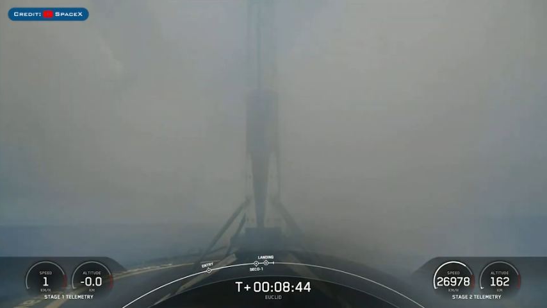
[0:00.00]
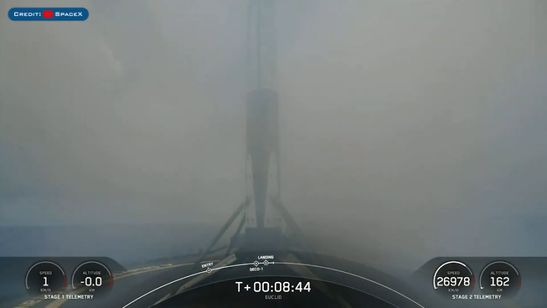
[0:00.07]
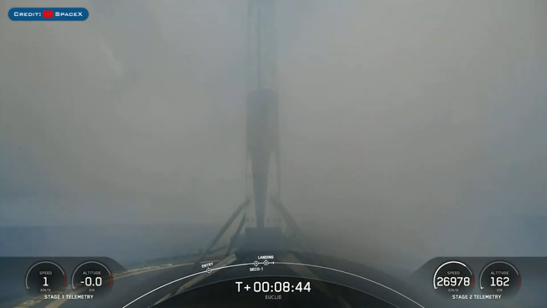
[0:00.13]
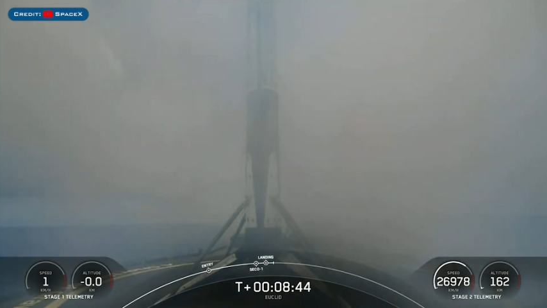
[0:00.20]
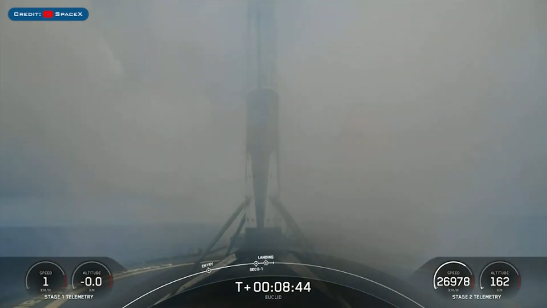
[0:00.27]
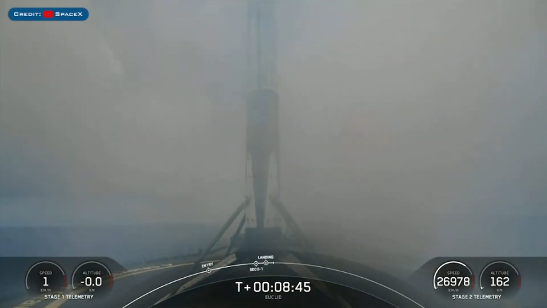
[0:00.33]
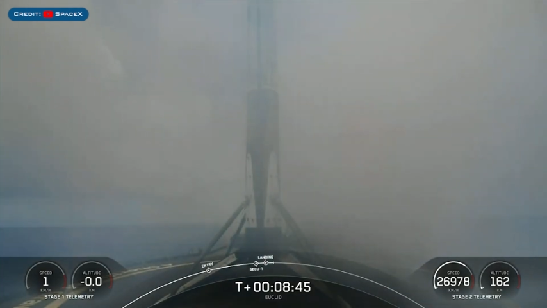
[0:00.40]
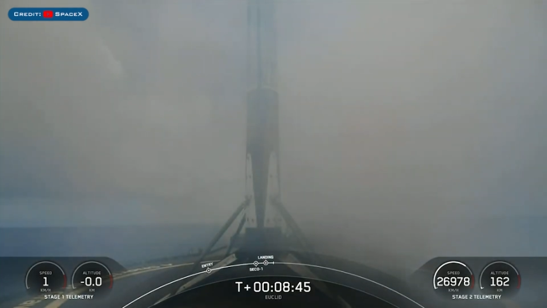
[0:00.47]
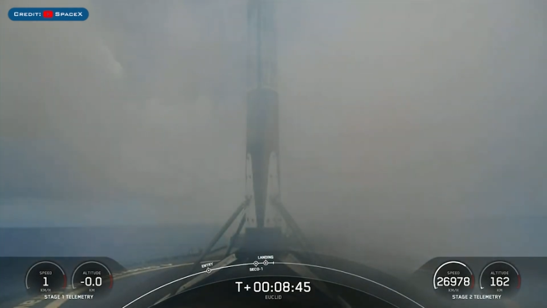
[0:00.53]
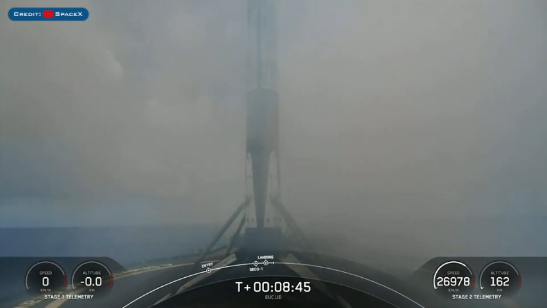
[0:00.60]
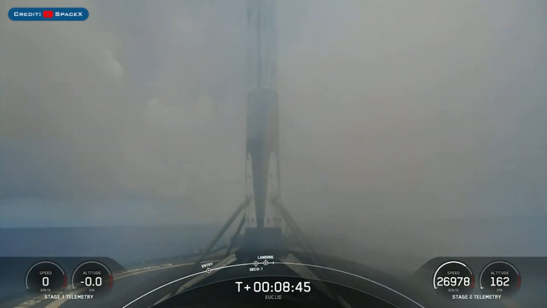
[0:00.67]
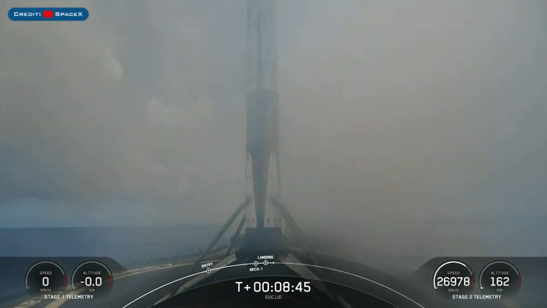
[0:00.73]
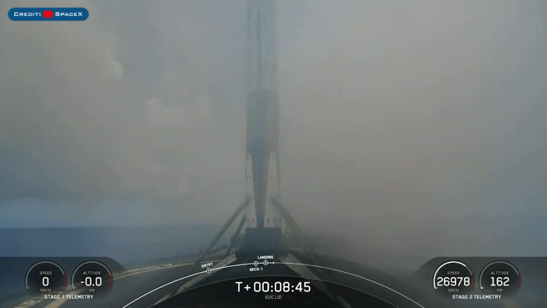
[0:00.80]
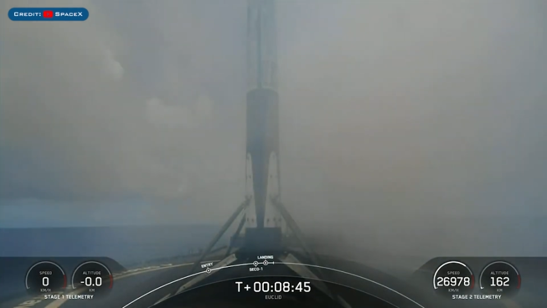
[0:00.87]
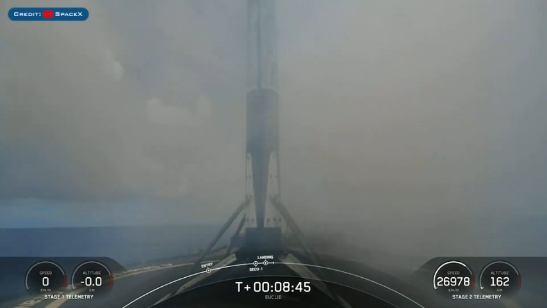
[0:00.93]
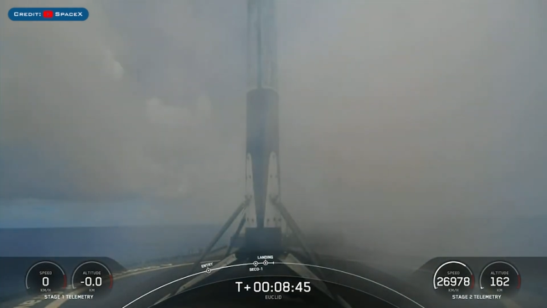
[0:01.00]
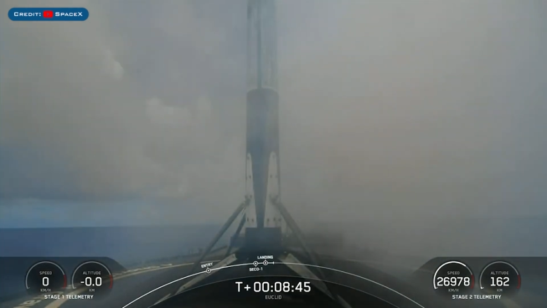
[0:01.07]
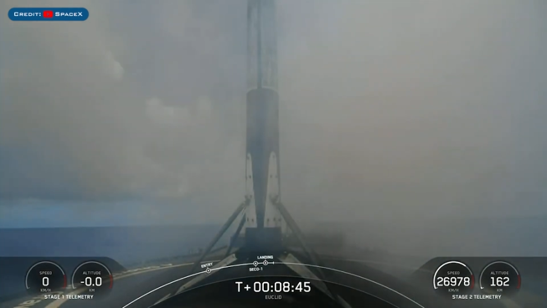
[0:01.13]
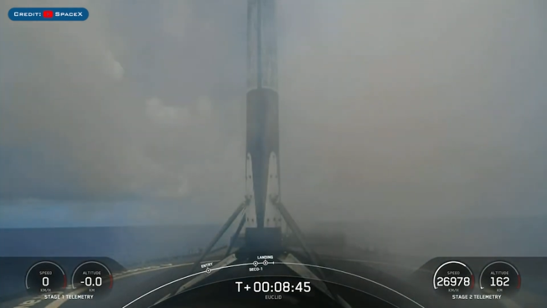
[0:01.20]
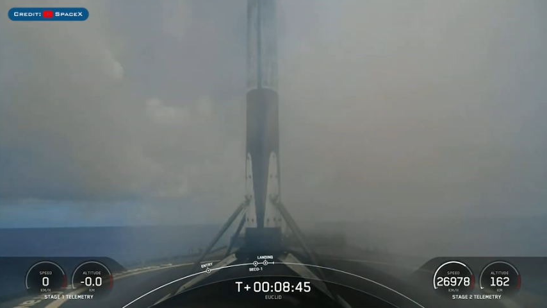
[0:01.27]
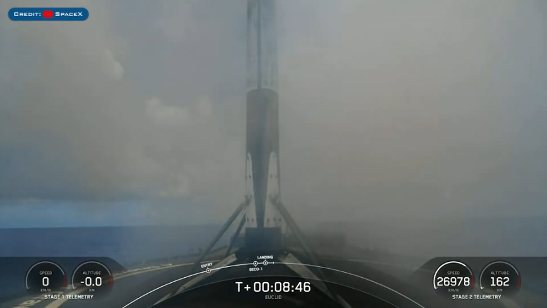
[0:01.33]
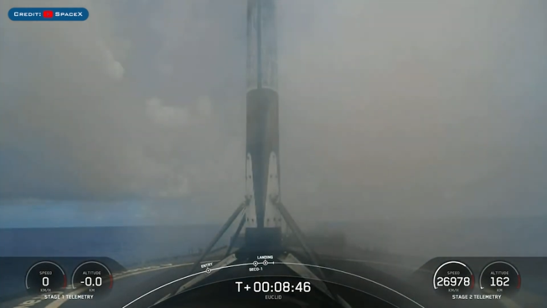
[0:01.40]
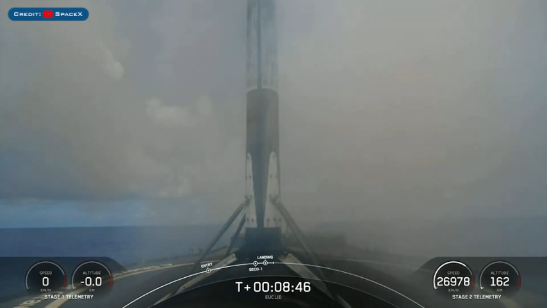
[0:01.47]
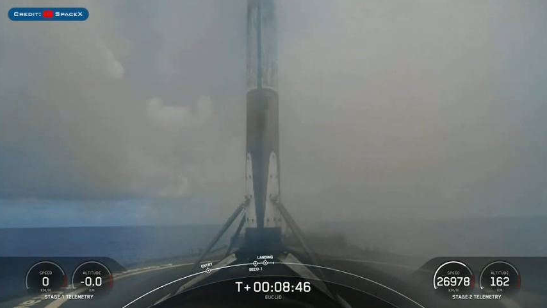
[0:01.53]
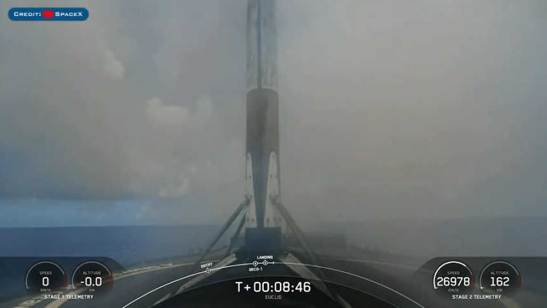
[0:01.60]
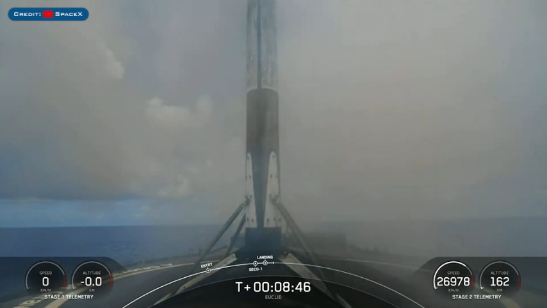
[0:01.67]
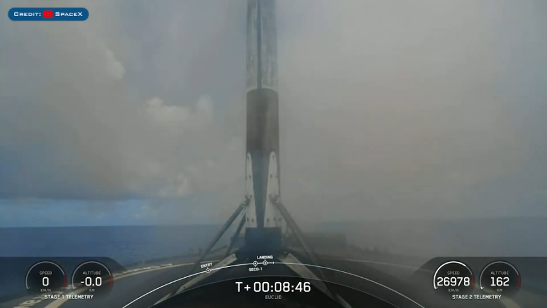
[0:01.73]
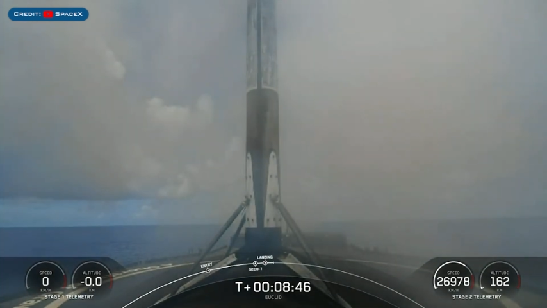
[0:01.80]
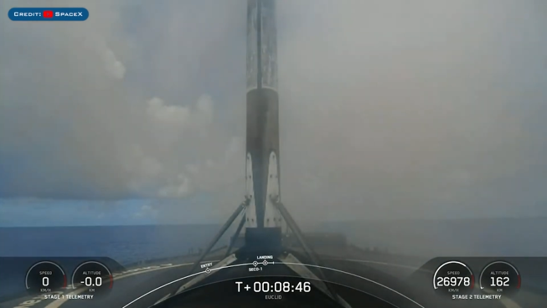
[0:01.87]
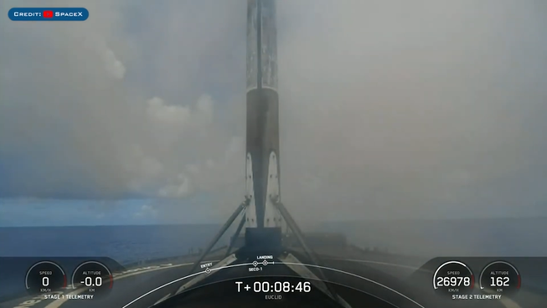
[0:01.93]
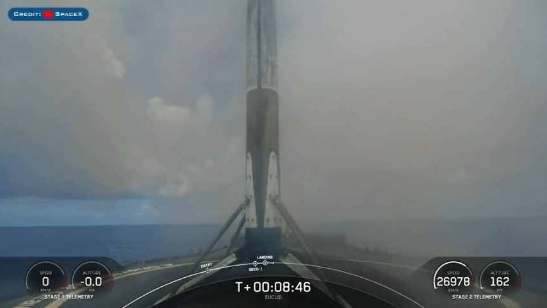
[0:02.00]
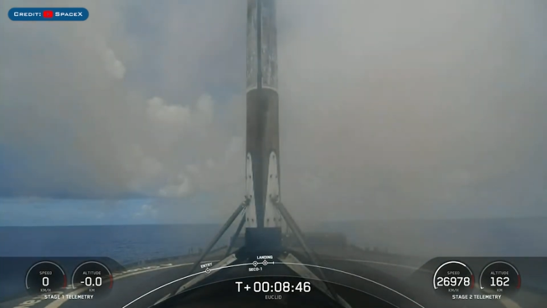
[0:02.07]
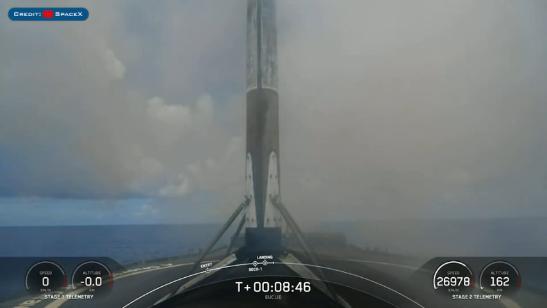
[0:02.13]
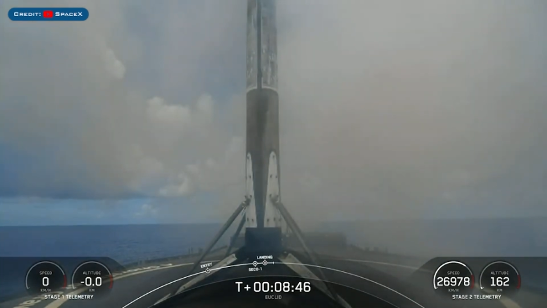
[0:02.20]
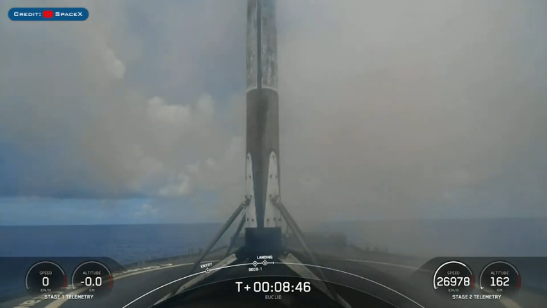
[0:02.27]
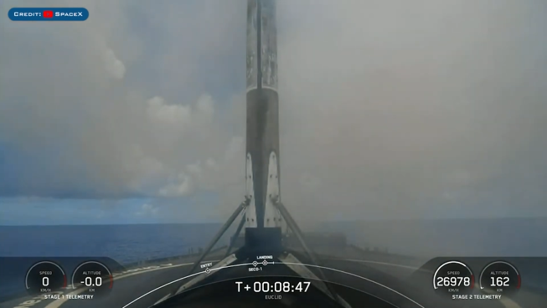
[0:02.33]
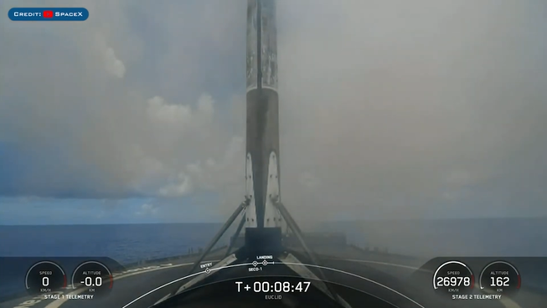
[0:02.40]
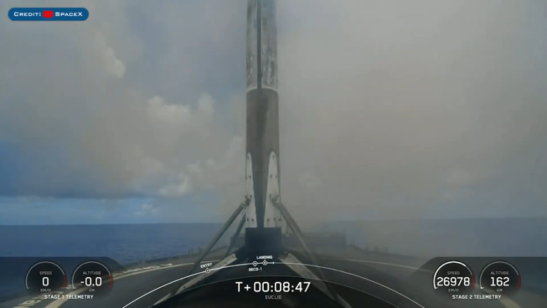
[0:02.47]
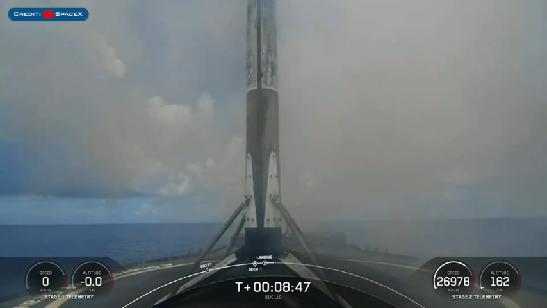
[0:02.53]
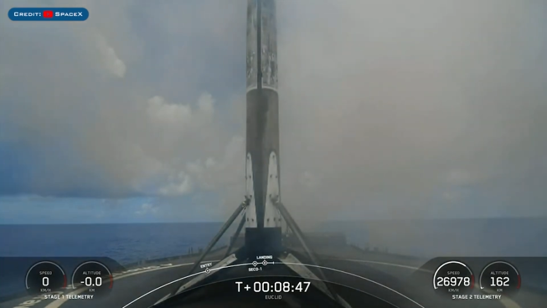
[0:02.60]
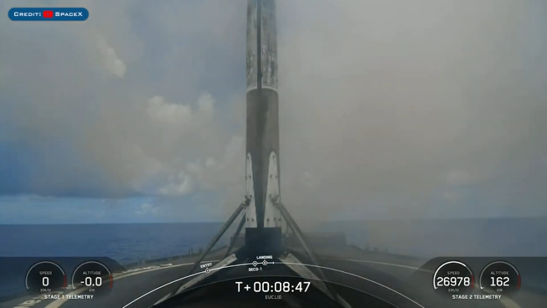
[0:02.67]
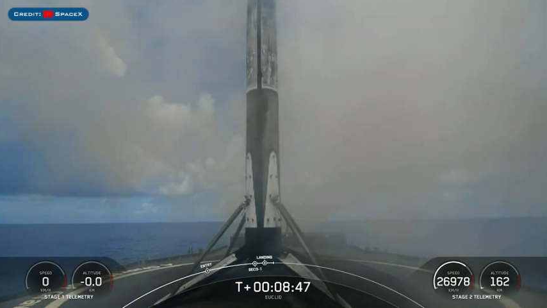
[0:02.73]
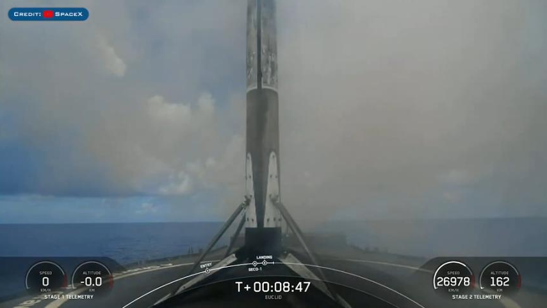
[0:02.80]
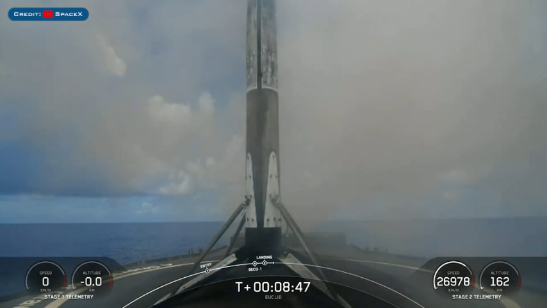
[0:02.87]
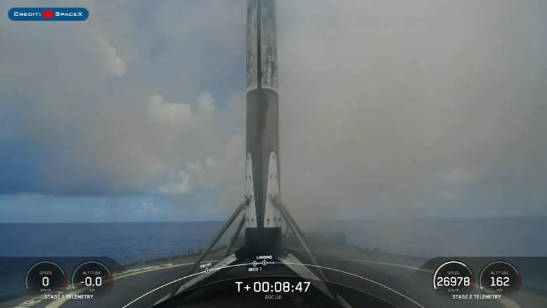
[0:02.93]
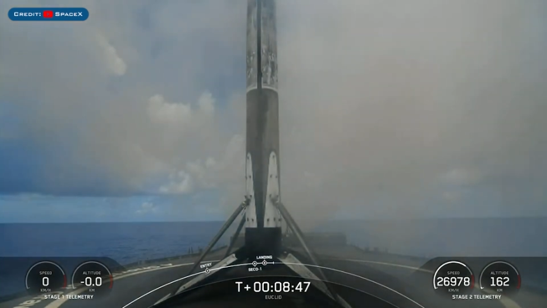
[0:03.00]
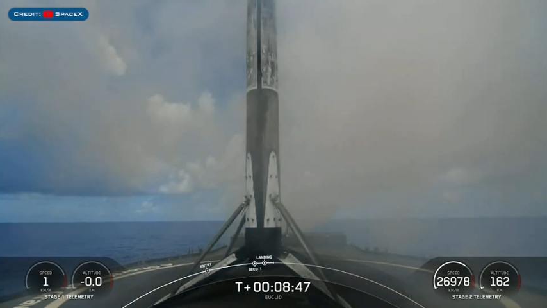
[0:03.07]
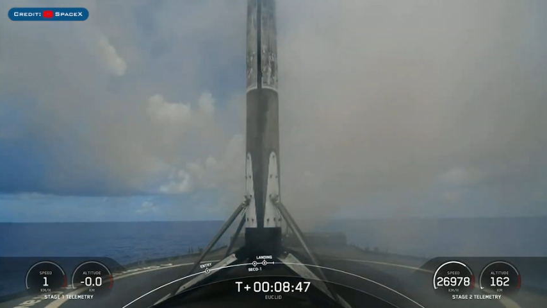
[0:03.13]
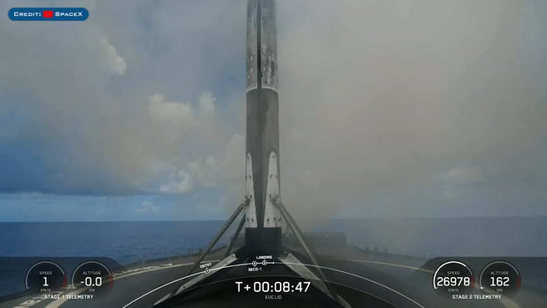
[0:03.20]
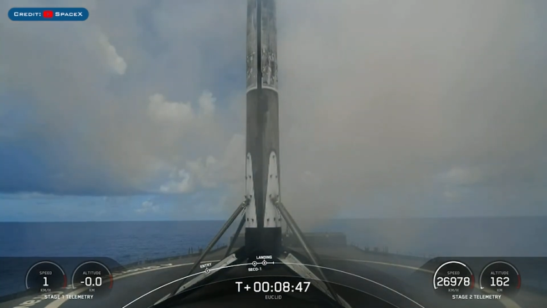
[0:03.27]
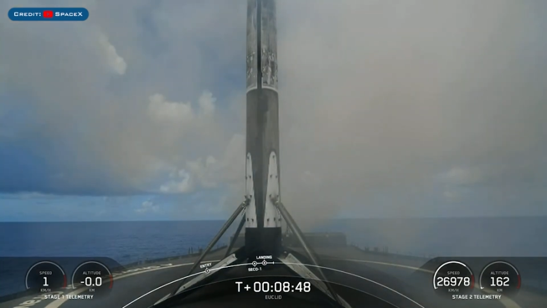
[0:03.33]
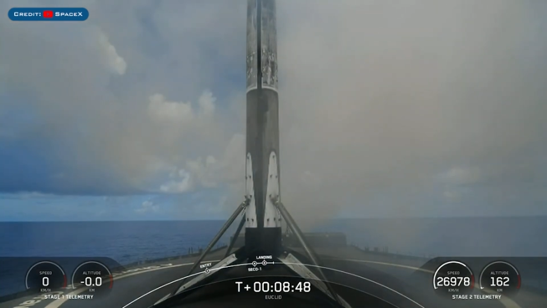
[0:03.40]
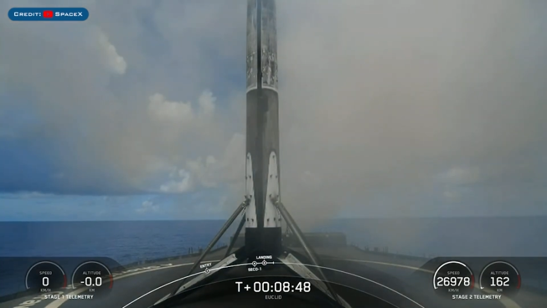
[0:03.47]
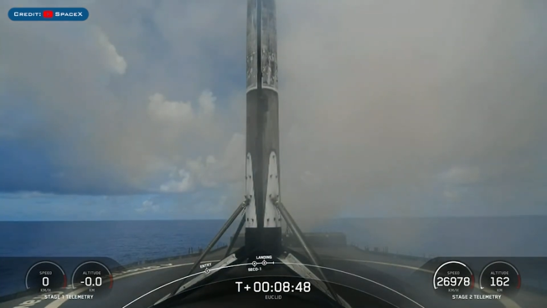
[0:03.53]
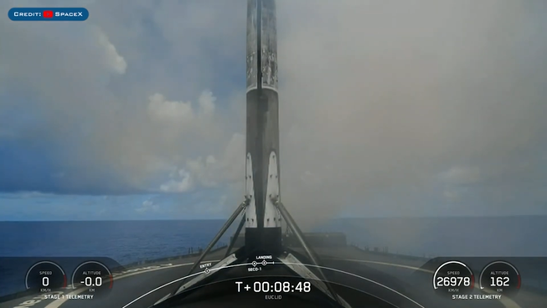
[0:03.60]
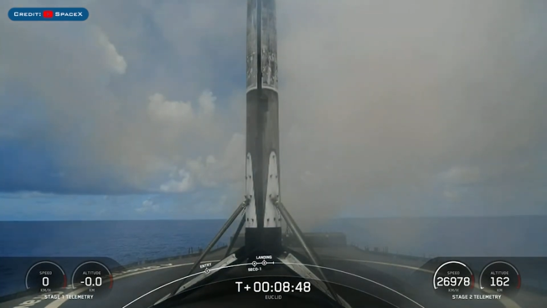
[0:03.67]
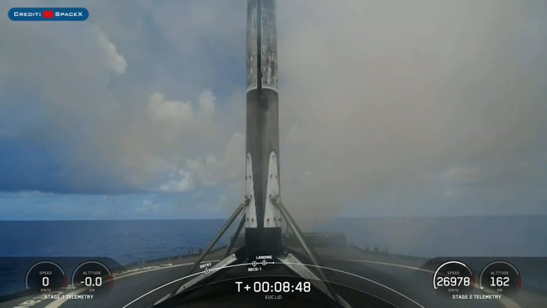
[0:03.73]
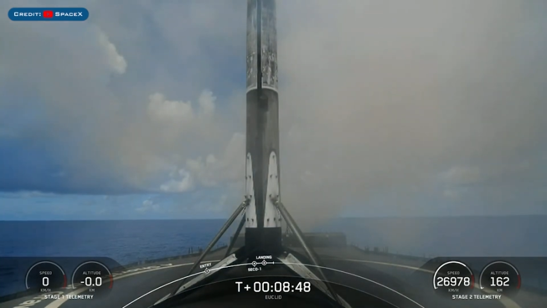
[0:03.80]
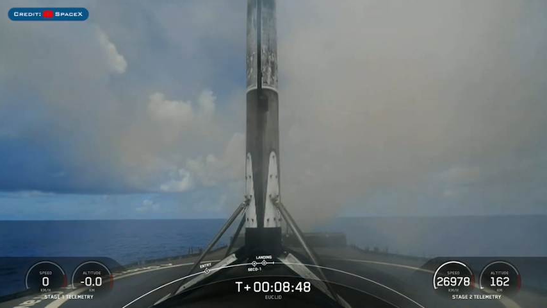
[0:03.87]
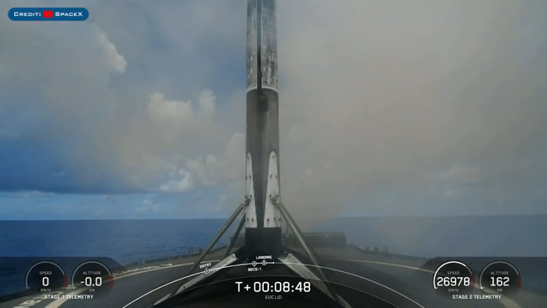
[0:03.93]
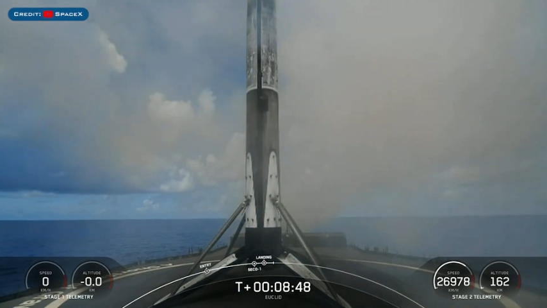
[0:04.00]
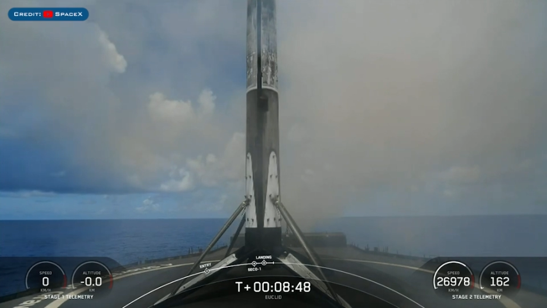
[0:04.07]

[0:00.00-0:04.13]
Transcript: Nobody's mouth can be seen.